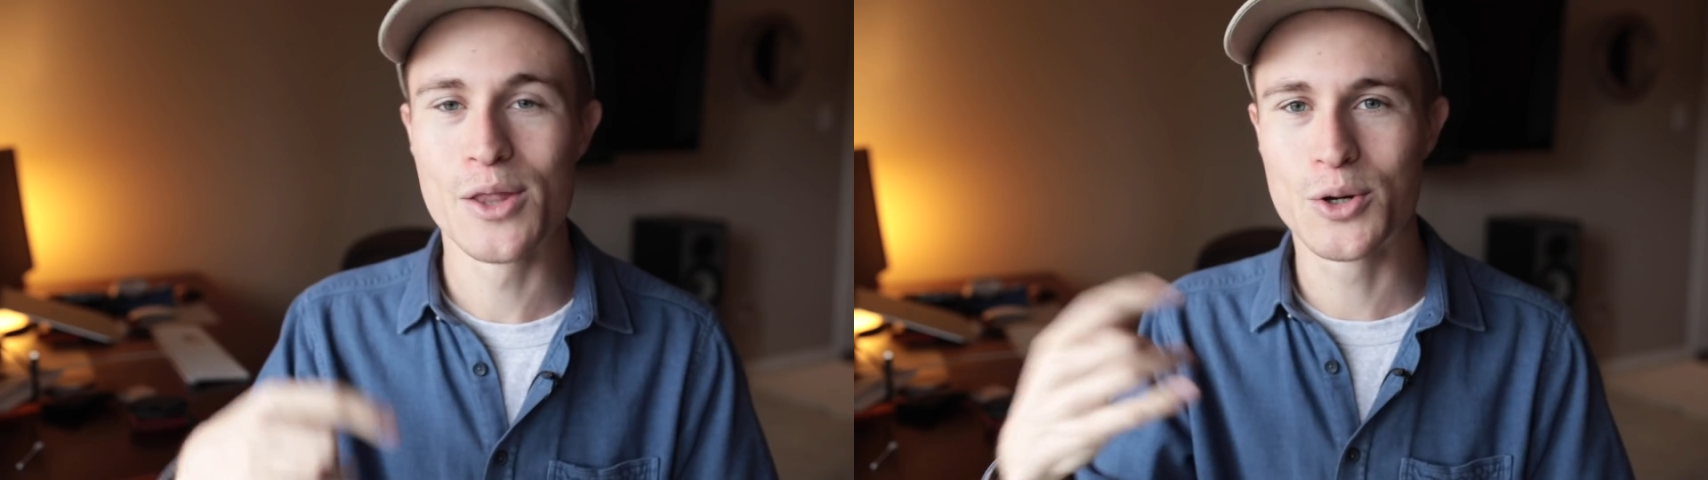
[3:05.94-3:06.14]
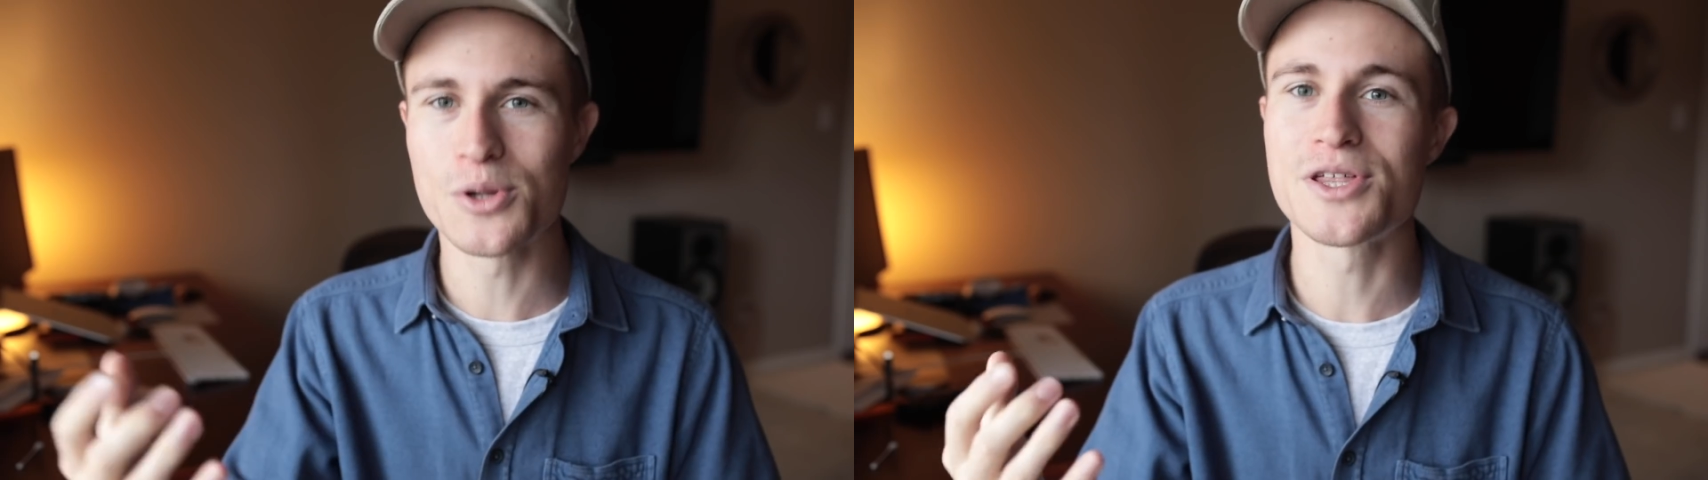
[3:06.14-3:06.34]
And
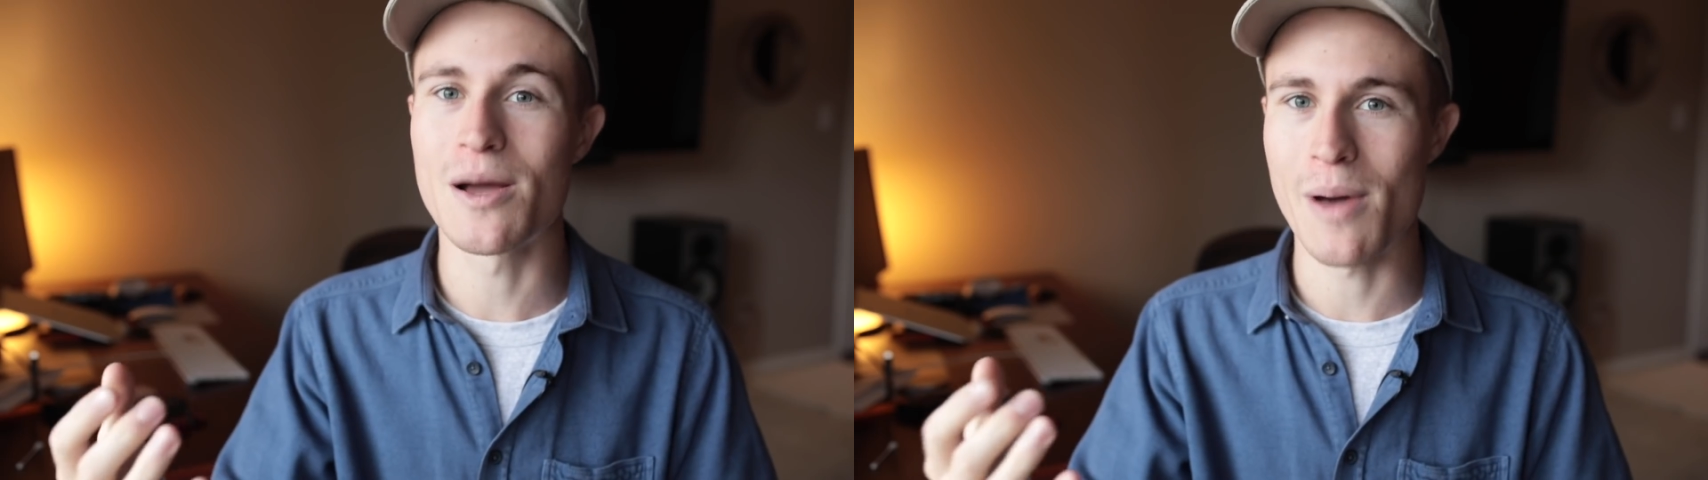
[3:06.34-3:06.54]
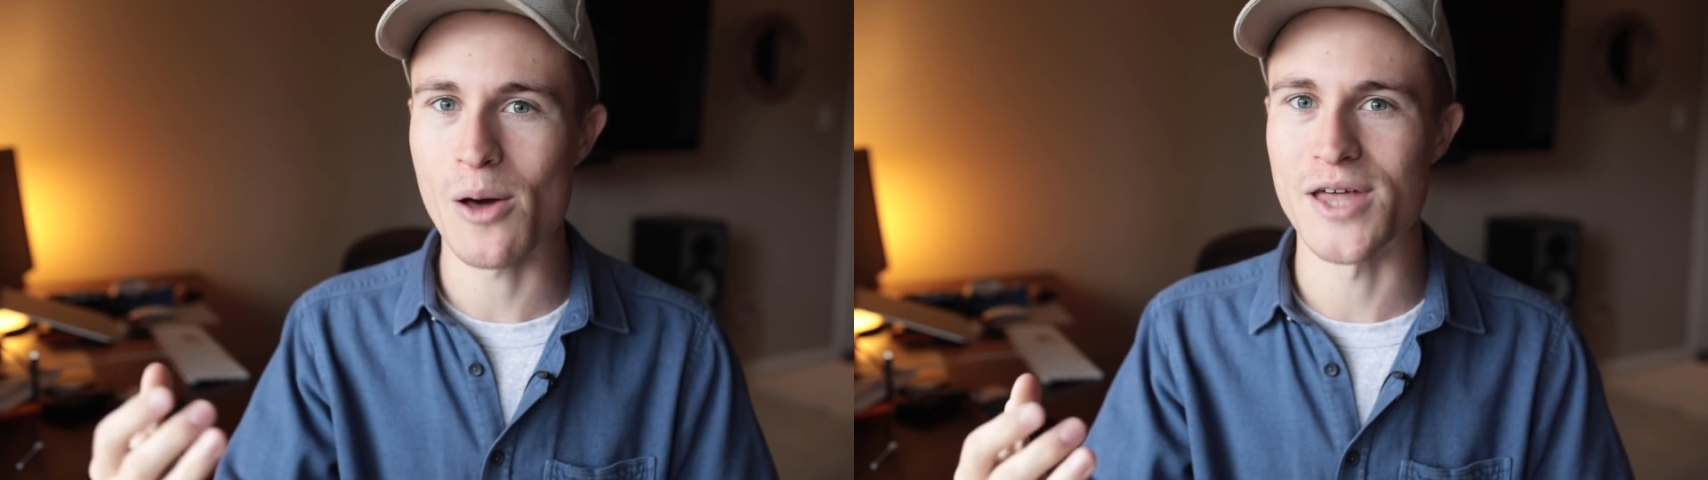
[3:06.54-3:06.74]
the cool thing
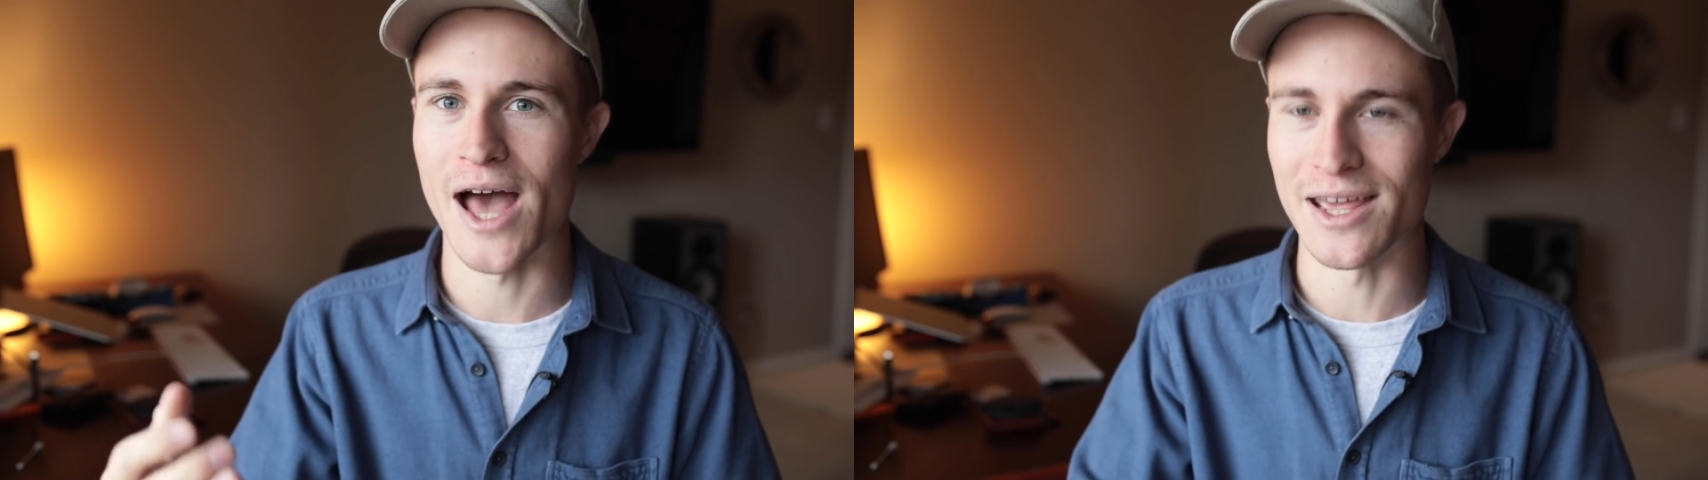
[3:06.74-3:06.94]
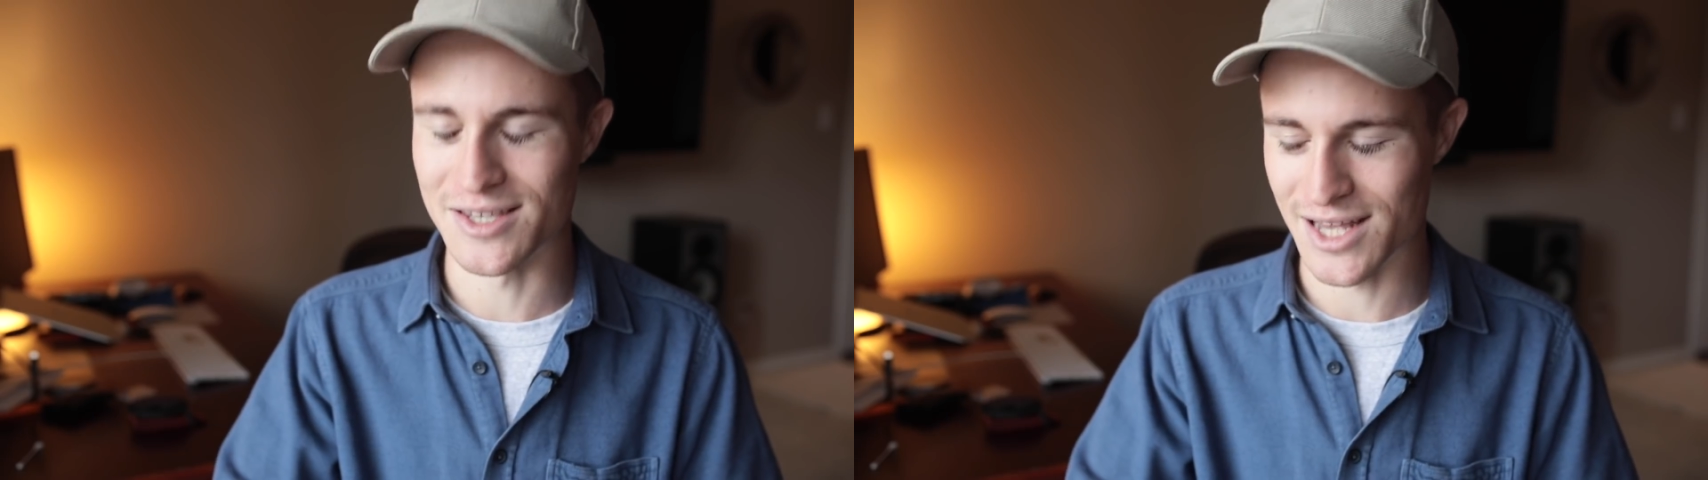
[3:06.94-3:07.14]
about
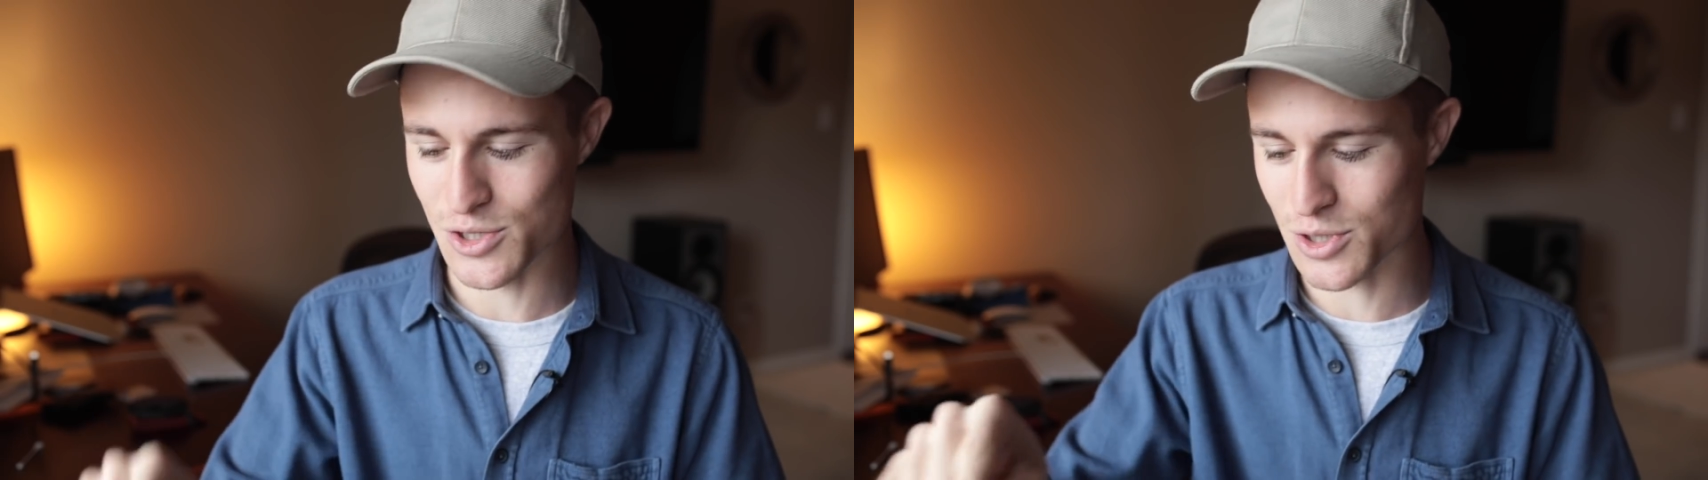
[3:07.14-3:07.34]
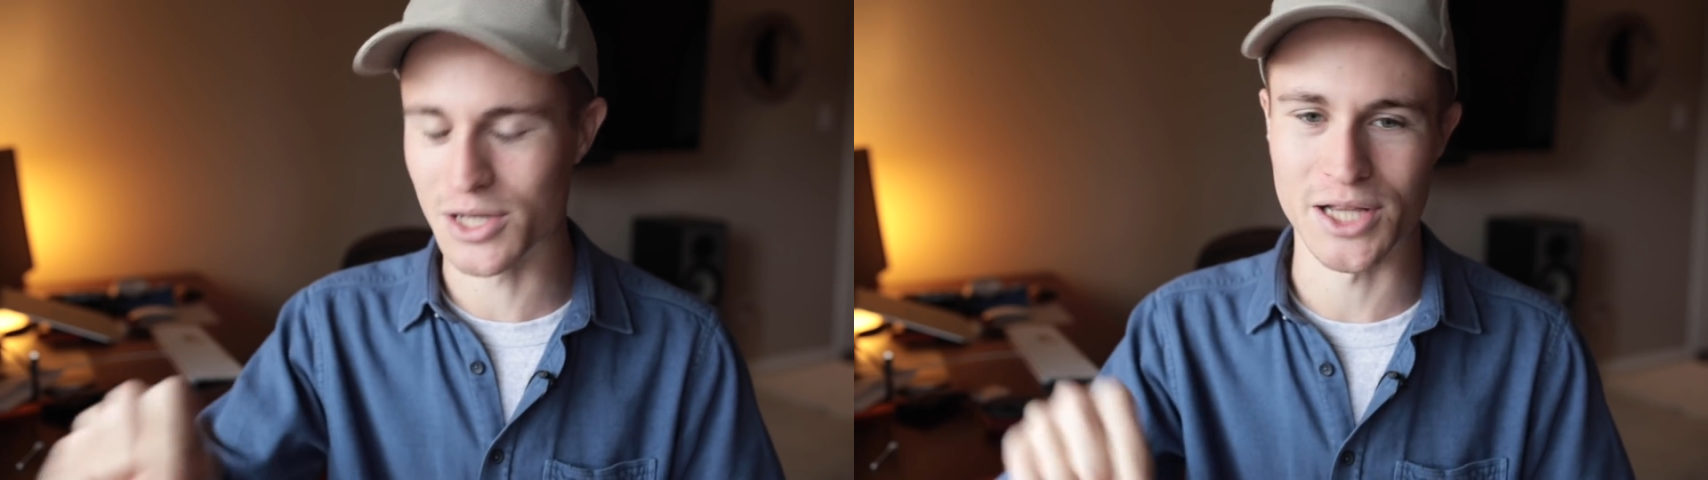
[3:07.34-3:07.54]
that is that
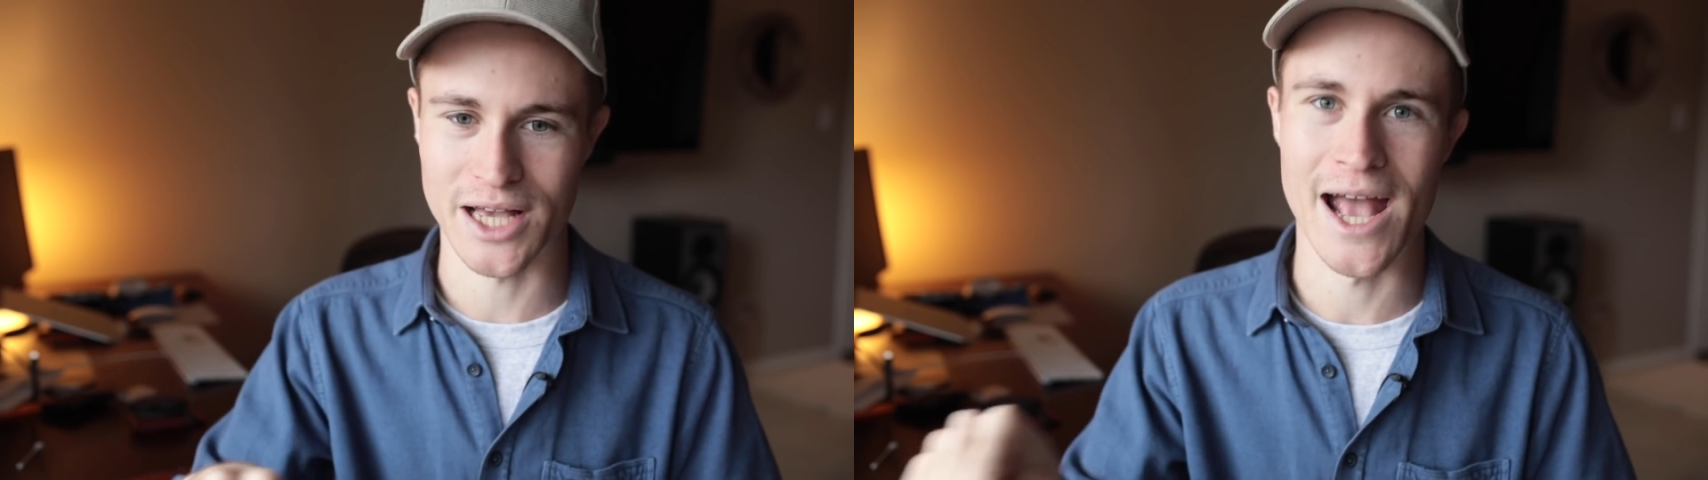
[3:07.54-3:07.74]
you can click